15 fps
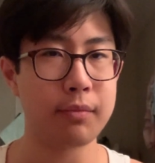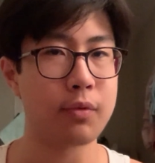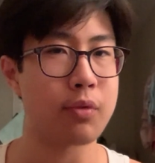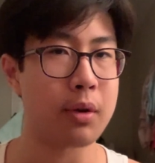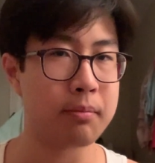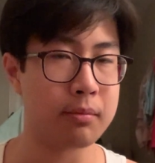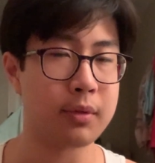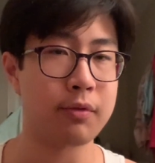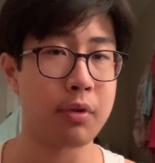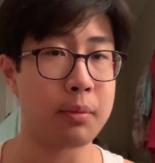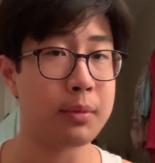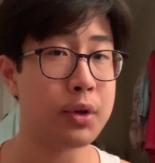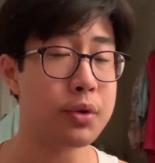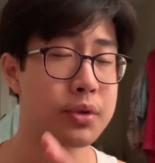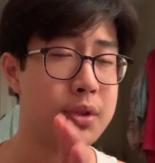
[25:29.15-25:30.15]
From from
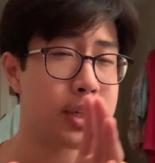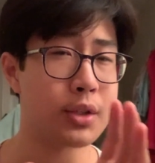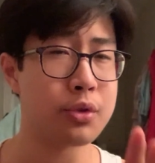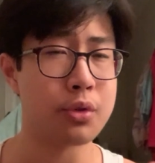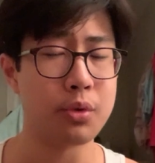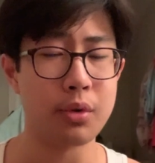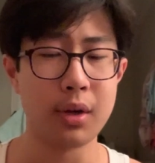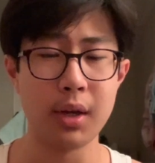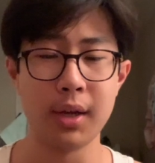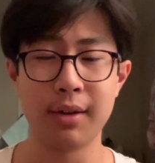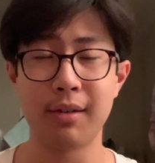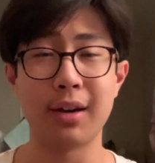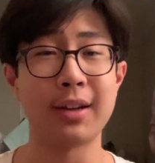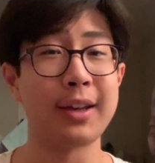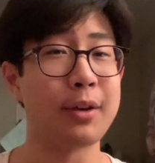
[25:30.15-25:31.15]
loser to
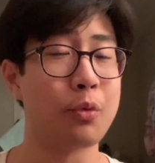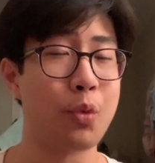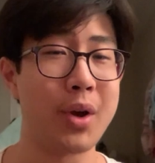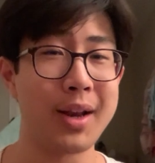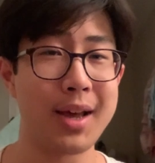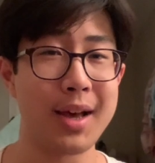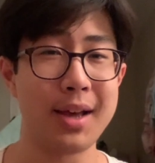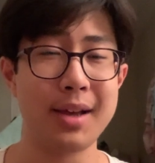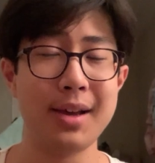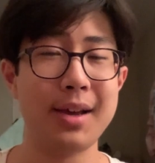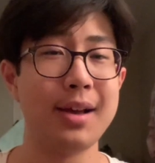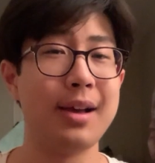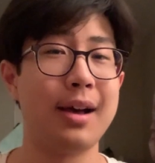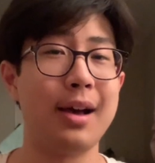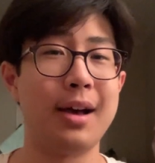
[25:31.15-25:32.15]
fucking winner,
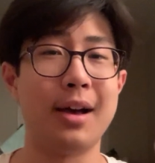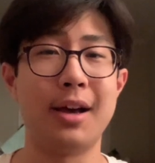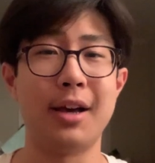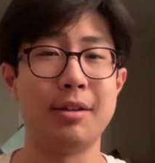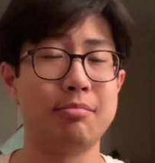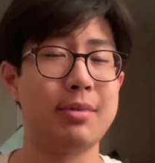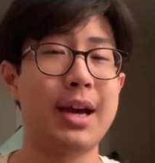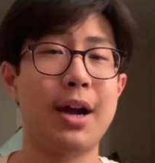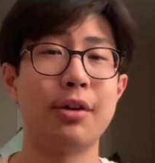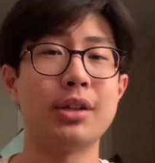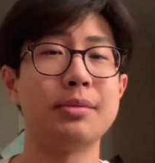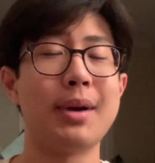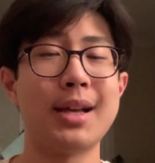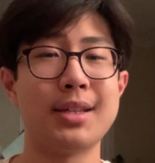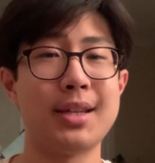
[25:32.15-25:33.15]
uh,
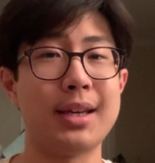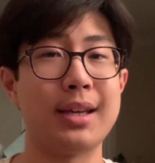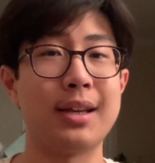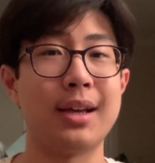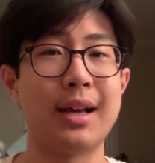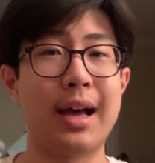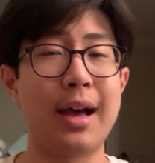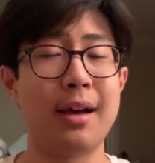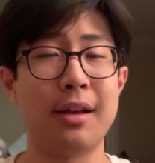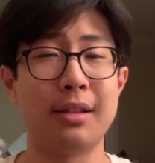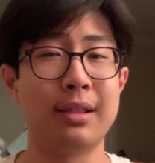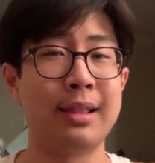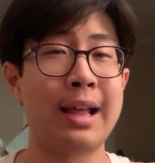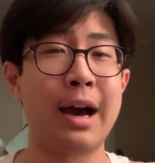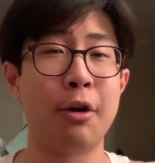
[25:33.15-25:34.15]
charismatic, uh,
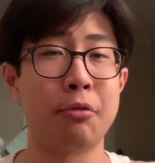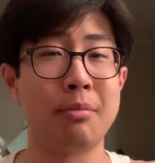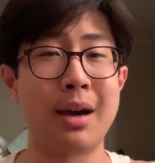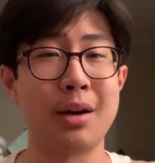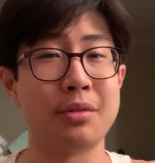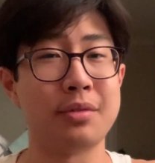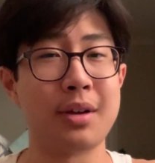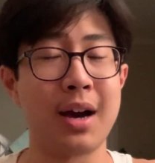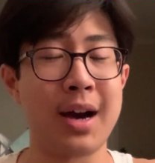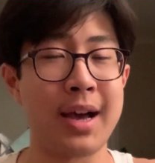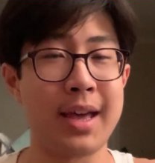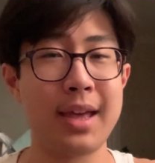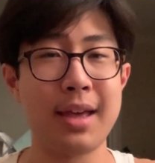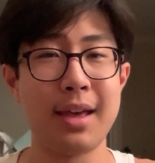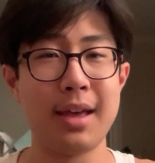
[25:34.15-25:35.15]
loudmouth guy,